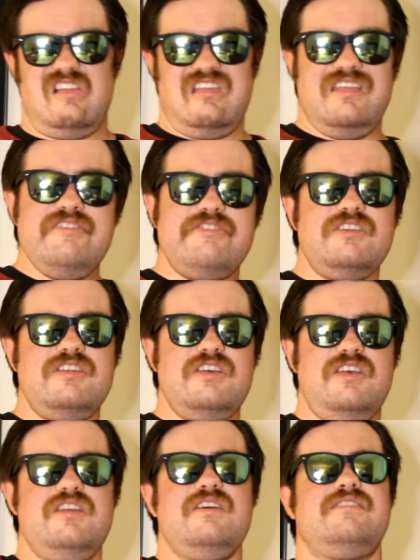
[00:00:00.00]
Even
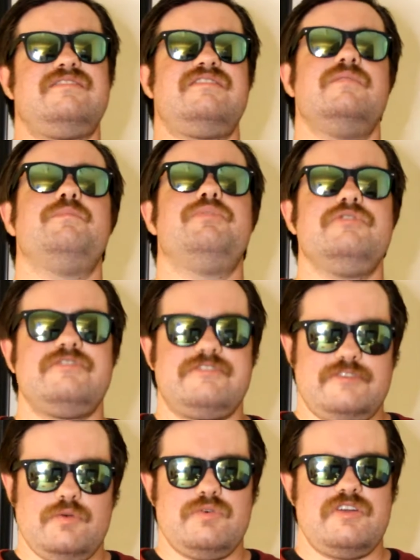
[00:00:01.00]
in a simple
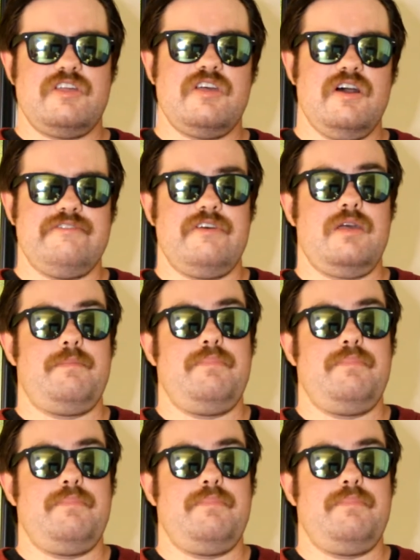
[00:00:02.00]
story of a